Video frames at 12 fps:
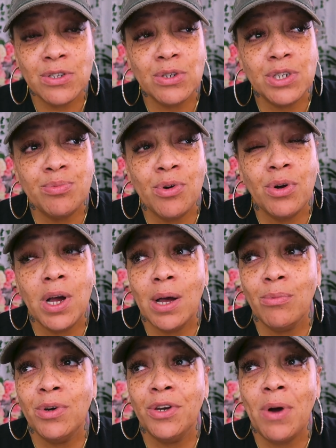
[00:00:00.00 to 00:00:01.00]
So she broke
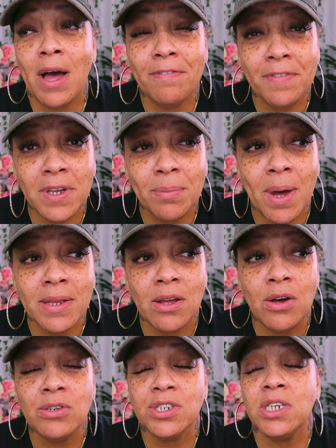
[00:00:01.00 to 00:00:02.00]
up. What do I feel about
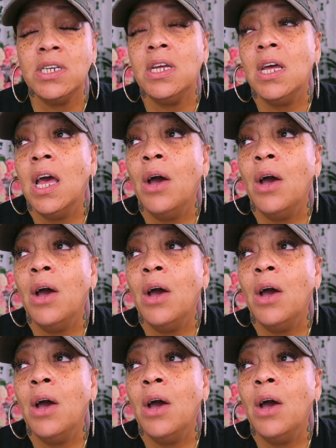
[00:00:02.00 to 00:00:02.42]
the whole shit?